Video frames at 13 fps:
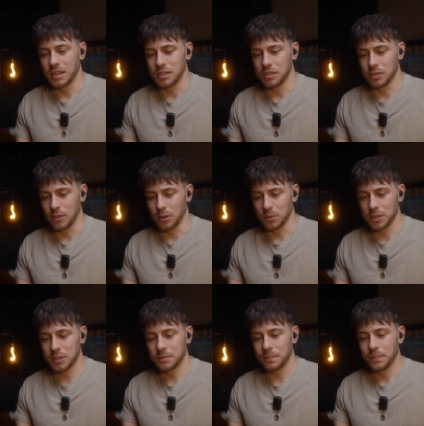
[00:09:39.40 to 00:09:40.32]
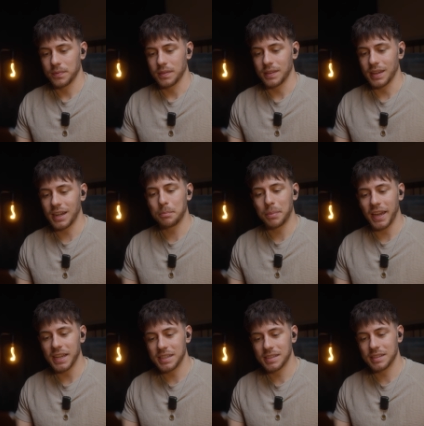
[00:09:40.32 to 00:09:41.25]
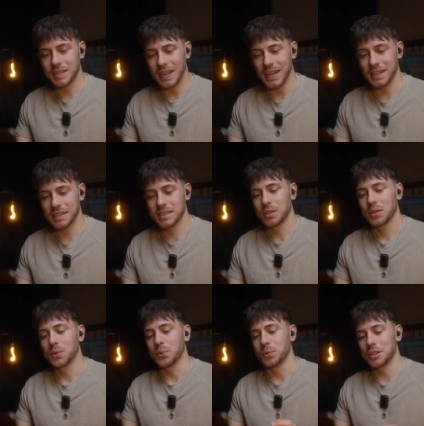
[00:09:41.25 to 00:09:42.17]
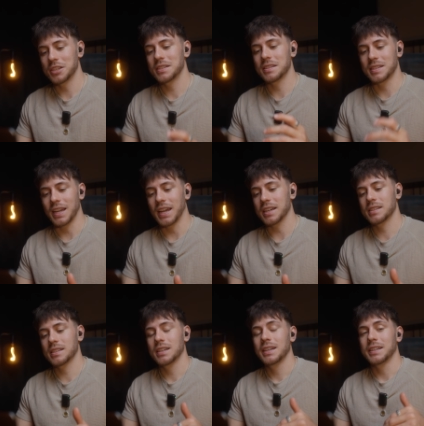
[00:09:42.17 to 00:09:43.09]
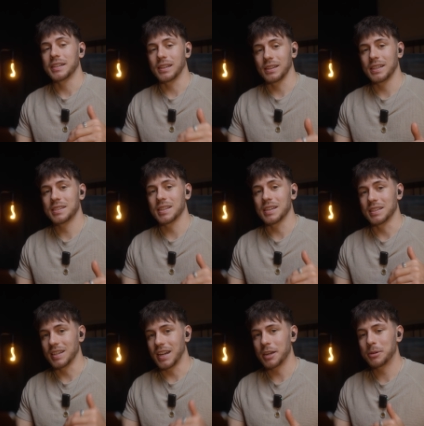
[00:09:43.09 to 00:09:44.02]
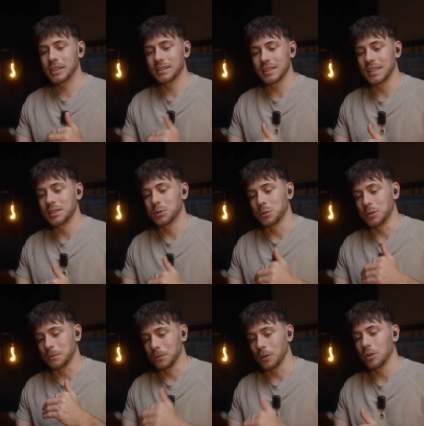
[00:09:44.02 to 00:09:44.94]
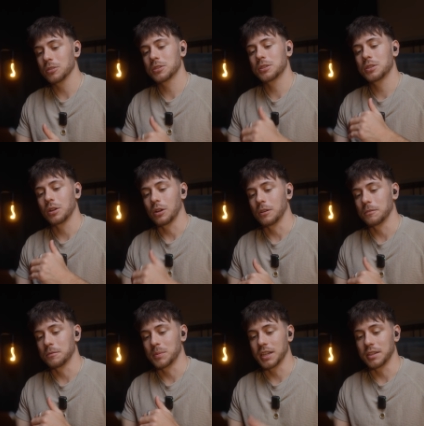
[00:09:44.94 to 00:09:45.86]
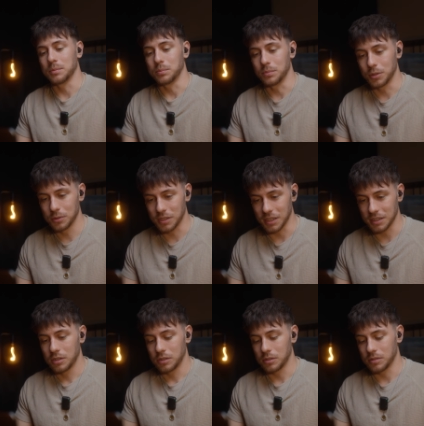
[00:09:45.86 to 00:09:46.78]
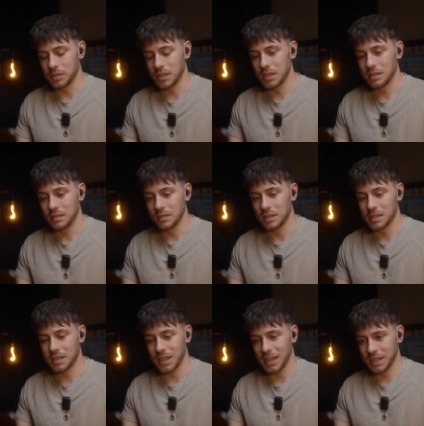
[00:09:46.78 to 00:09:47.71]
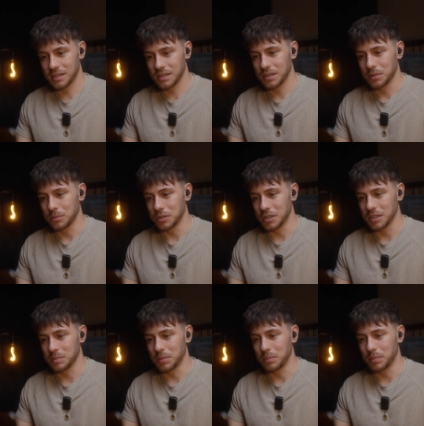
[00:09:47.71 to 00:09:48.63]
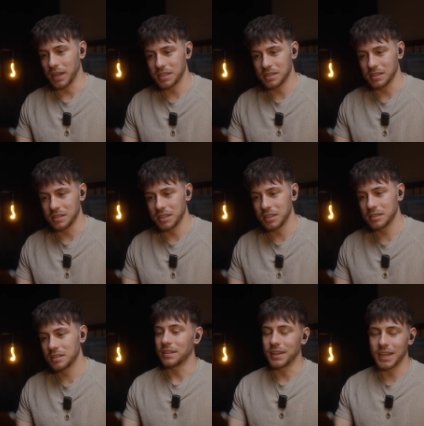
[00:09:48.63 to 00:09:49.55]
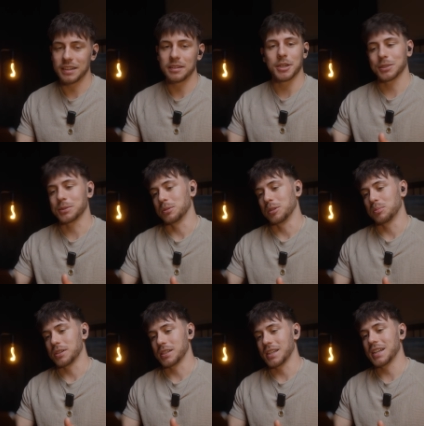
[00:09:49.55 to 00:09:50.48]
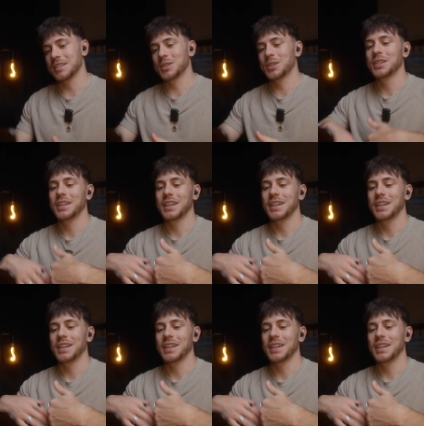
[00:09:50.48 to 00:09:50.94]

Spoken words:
slower. Then I paste the text, which is the text that leads directly to the folder of my music. So you see, this text will just be pasted here, then the macro will press enter